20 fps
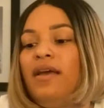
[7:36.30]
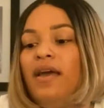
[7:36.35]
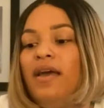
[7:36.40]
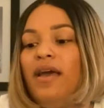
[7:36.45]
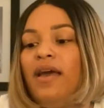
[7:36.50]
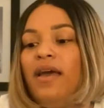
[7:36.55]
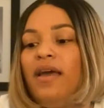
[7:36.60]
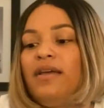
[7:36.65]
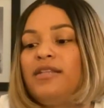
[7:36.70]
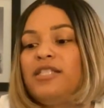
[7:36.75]

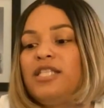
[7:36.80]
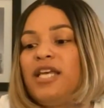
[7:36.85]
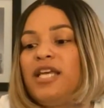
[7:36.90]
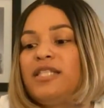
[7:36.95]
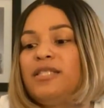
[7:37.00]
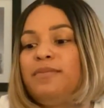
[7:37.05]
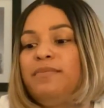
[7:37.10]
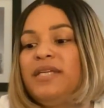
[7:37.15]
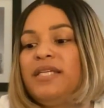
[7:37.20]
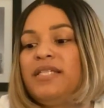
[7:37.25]
and
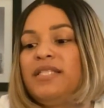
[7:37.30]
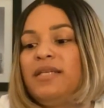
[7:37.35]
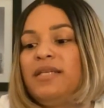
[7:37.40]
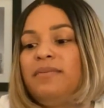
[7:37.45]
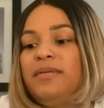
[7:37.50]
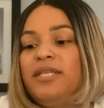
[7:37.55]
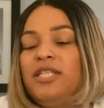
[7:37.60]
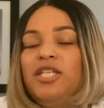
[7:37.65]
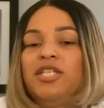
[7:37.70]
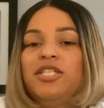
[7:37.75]
it's
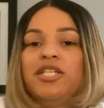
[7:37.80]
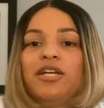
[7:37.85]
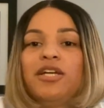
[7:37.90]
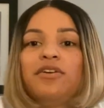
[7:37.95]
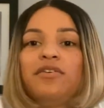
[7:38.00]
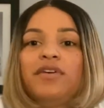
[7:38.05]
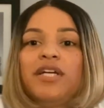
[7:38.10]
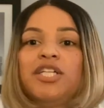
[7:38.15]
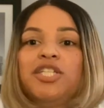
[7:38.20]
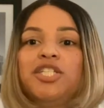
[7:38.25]
BCBG
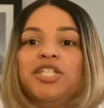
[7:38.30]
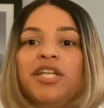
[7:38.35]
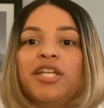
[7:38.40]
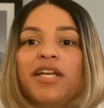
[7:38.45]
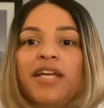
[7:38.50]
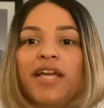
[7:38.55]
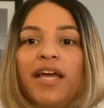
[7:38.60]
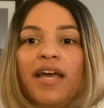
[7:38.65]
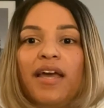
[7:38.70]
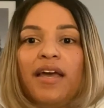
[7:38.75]
Generation
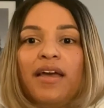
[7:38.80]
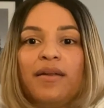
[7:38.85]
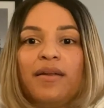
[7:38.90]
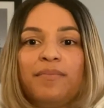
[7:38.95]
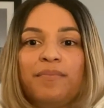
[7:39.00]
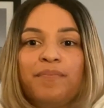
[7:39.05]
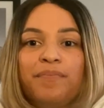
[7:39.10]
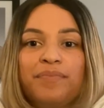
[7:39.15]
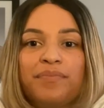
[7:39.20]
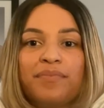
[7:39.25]

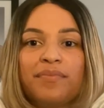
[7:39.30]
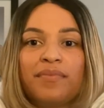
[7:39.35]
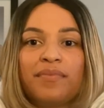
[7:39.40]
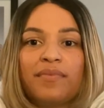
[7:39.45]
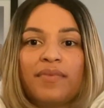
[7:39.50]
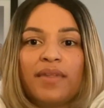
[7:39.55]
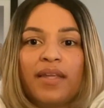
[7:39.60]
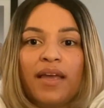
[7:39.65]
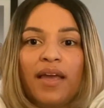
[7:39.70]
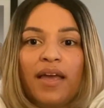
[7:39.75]
again,
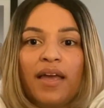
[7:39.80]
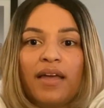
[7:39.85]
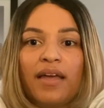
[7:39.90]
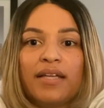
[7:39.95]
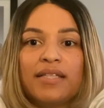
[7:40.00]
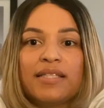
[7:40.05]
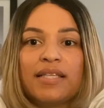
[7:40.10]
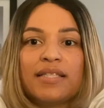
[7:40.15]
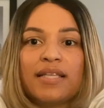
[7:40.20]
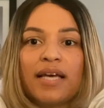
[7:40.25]
and
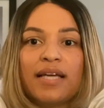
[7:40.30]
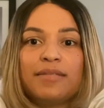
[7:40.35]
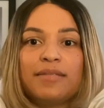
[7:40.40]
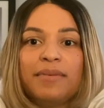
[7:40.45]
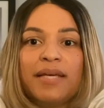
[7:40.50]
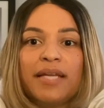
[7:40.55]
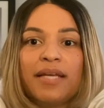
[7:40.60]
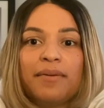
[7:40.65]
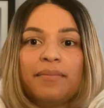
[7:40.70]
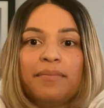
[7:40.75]
it's a size
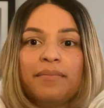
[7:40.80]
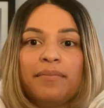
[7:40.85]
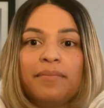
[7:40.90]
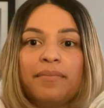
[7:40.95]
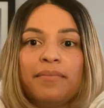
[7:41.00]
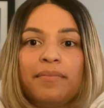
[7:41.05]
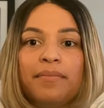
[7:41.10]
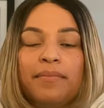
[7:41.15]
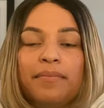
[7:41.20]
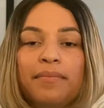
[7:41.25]
medium.
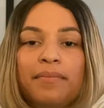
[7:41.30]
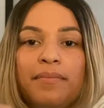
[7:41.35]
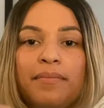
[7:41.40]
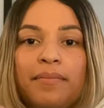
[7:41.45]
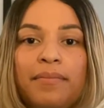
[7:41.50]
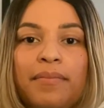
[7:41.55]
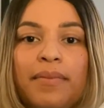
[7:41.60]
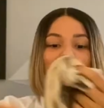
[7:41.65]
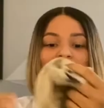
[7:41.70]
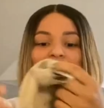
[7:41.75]

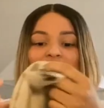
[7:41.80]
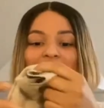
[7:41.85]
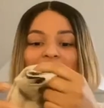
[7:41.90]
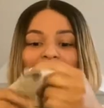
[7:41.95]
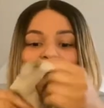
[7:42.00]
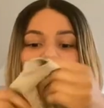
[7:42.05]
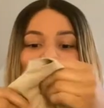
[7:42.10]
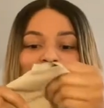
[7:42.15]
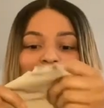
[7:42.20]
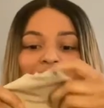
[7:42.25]
The
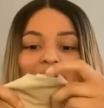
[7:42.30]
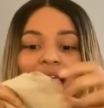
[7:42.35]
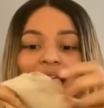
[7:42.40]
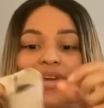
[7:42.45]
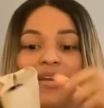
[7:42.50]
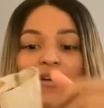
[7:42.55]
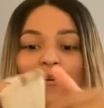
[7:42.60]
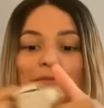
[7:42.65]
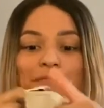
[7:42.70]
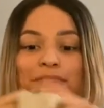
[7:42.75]
next
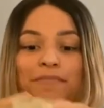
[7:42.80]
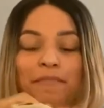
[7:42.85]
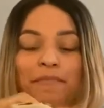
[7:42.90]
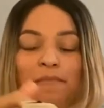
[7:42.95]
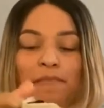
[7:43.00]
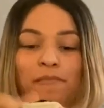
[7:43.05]
item